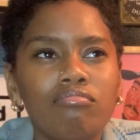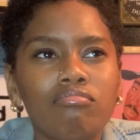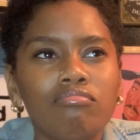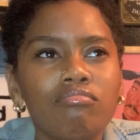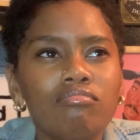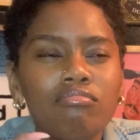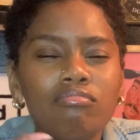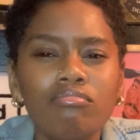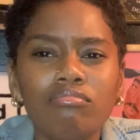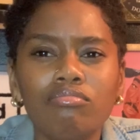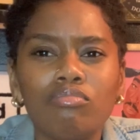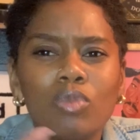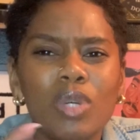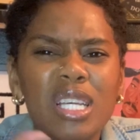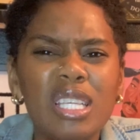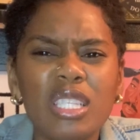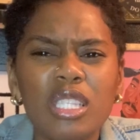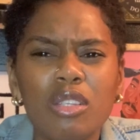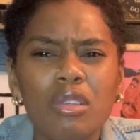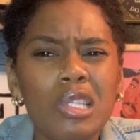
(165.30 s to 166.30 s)
mm,
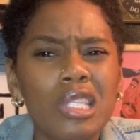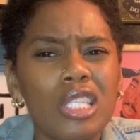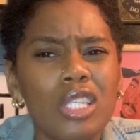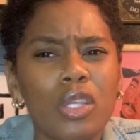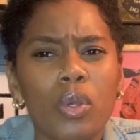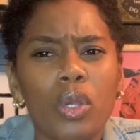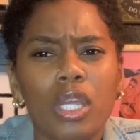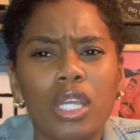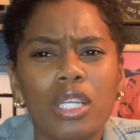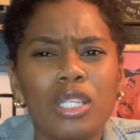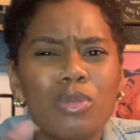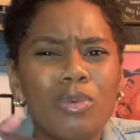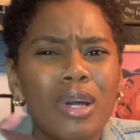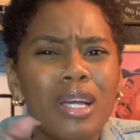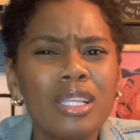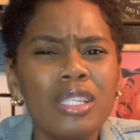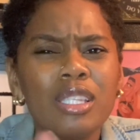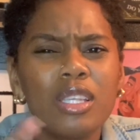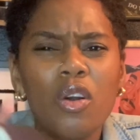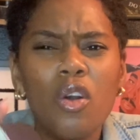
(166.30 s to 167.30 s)
why so serious?
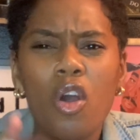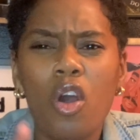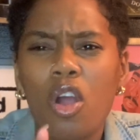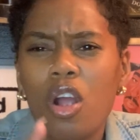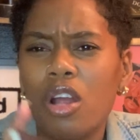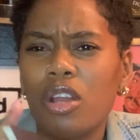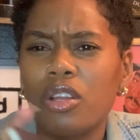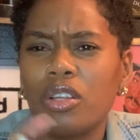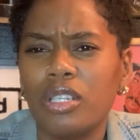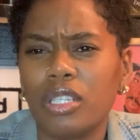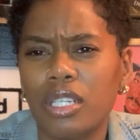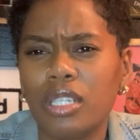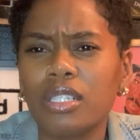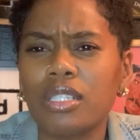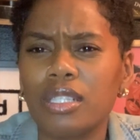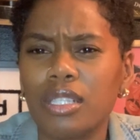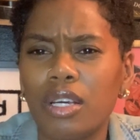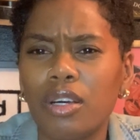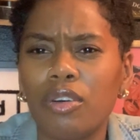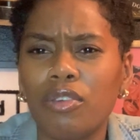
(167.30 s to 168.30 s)
Why so hard on
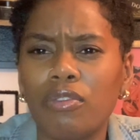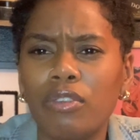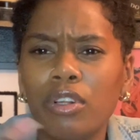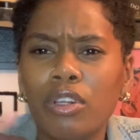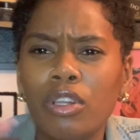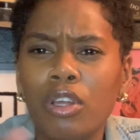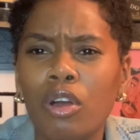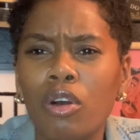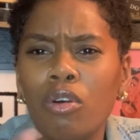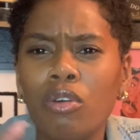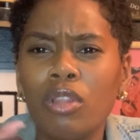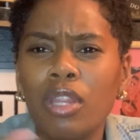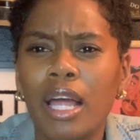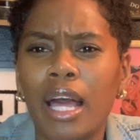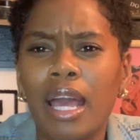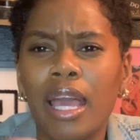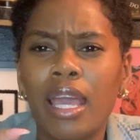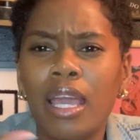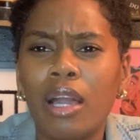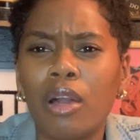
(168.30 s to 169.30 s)
yourself? You know,
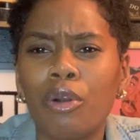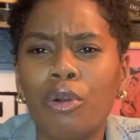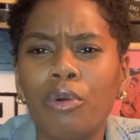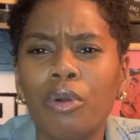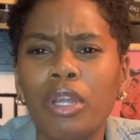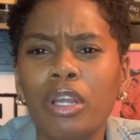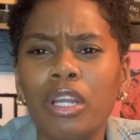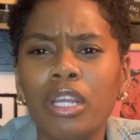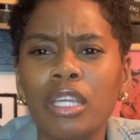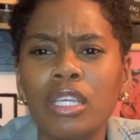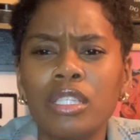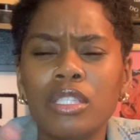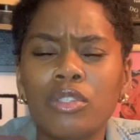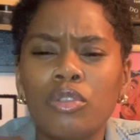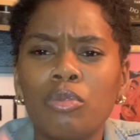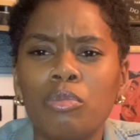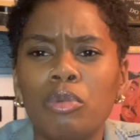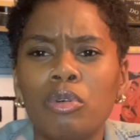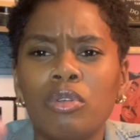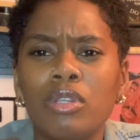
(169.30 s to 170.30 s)
like Aquarius
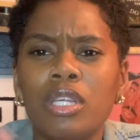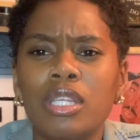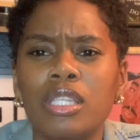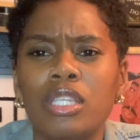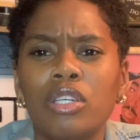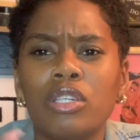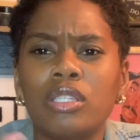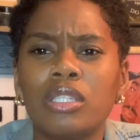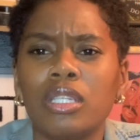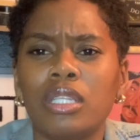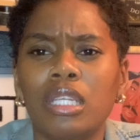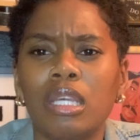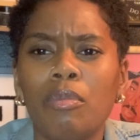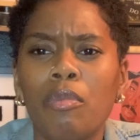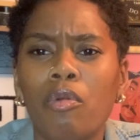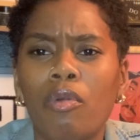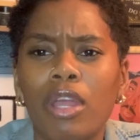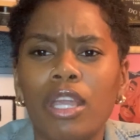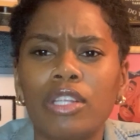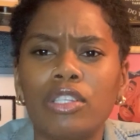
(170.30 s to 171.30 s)
new moon is here to
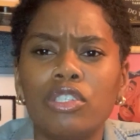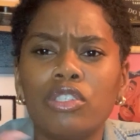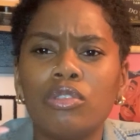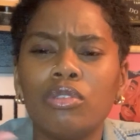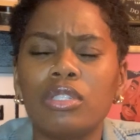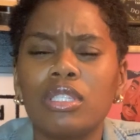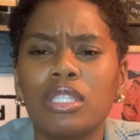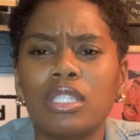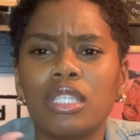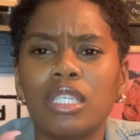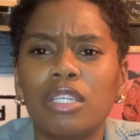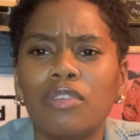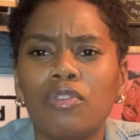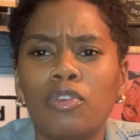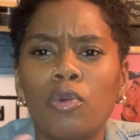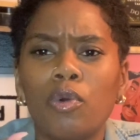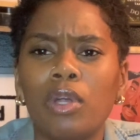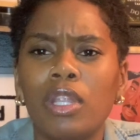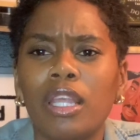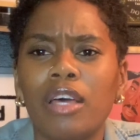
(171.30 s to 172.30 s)
liberate you and to give
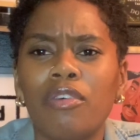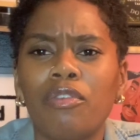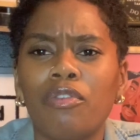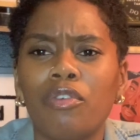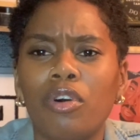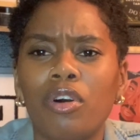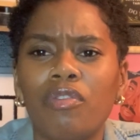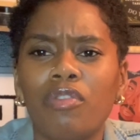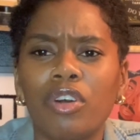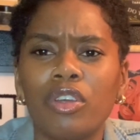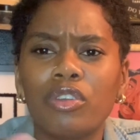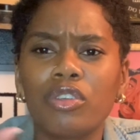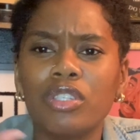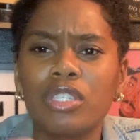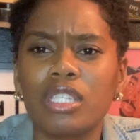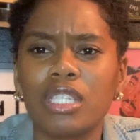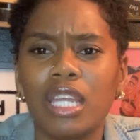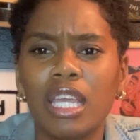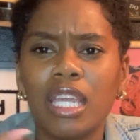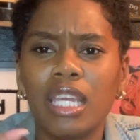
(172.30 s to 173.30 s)
you a level of
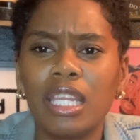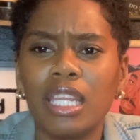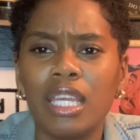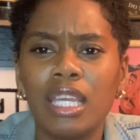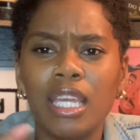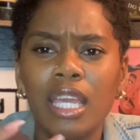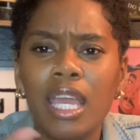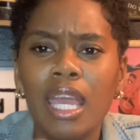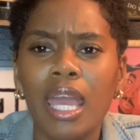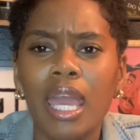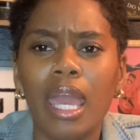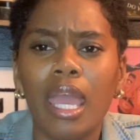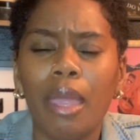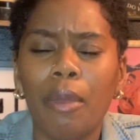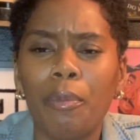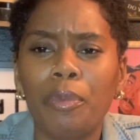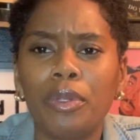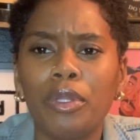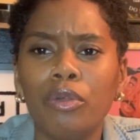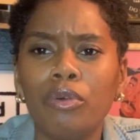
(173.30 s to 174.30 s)
understanding.
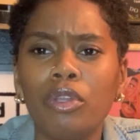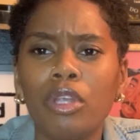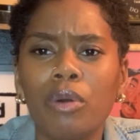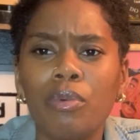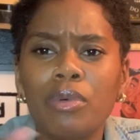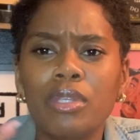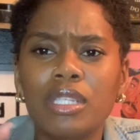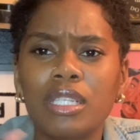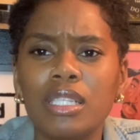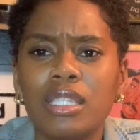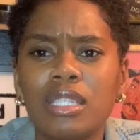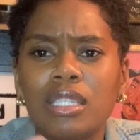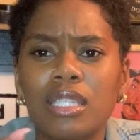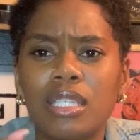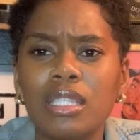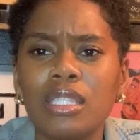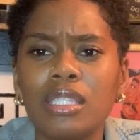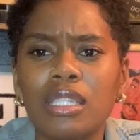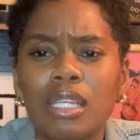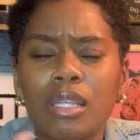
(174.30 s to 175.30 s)
And Pluto was
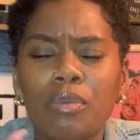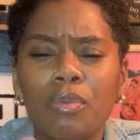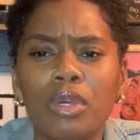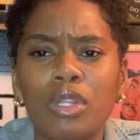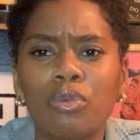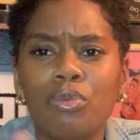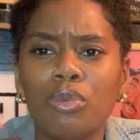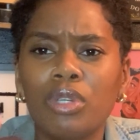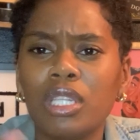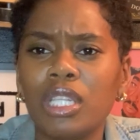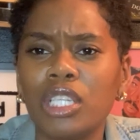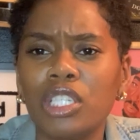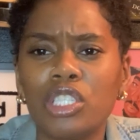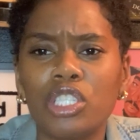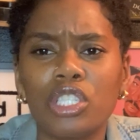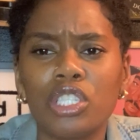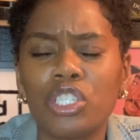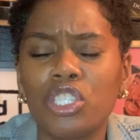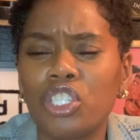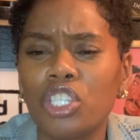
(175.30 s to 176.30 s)
assisting with really
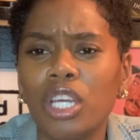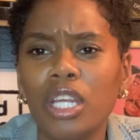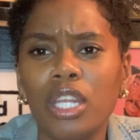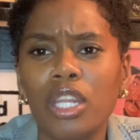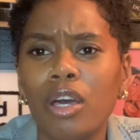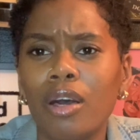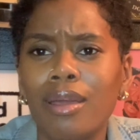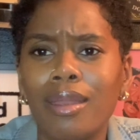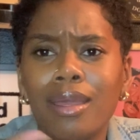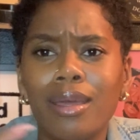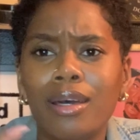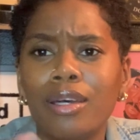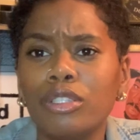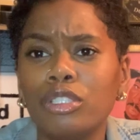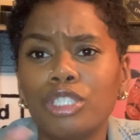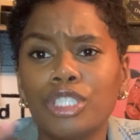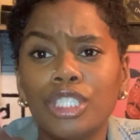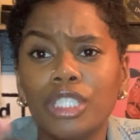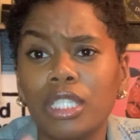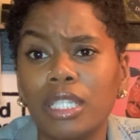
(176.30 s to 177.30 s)
just shutting all that
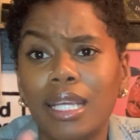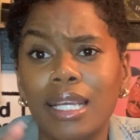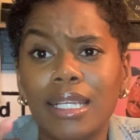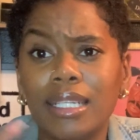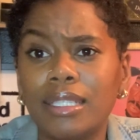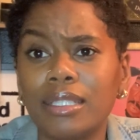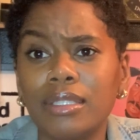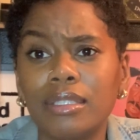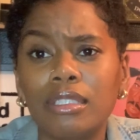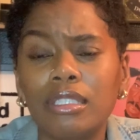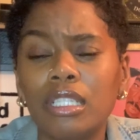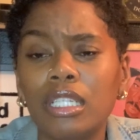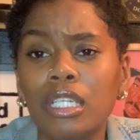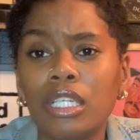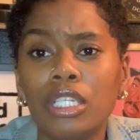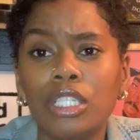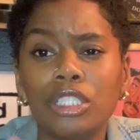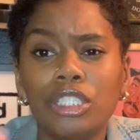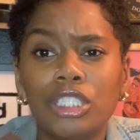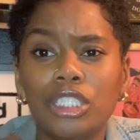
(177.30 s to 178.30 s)
other shit down.
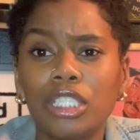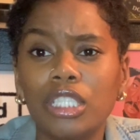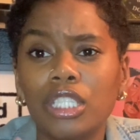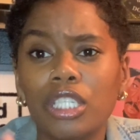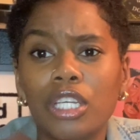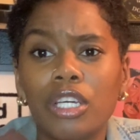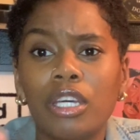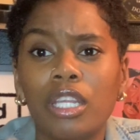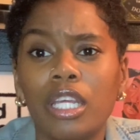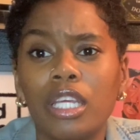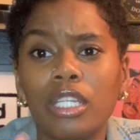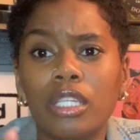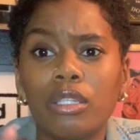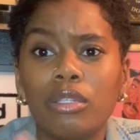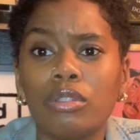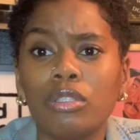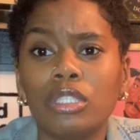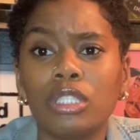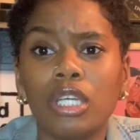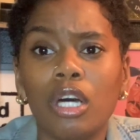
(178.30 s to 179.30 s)
Shutting all that
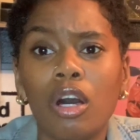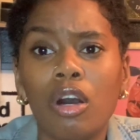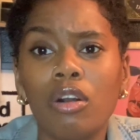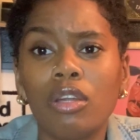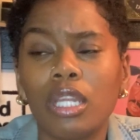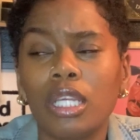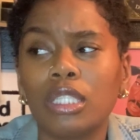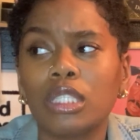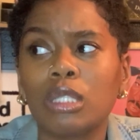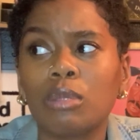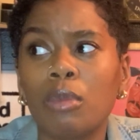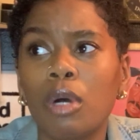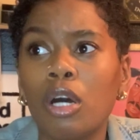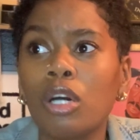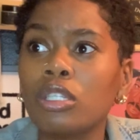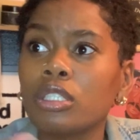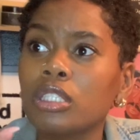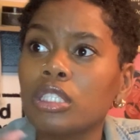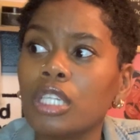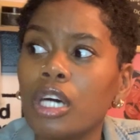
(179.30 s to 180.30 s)
little talk, that
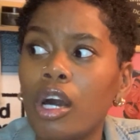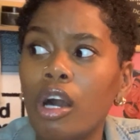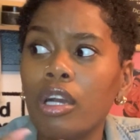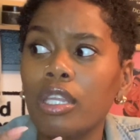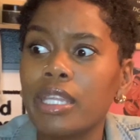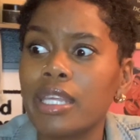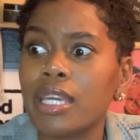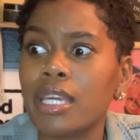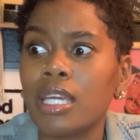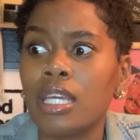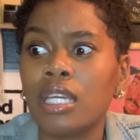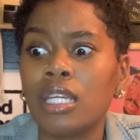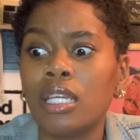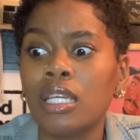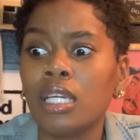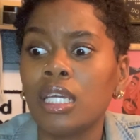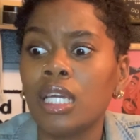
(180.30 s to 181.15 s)
small talk, that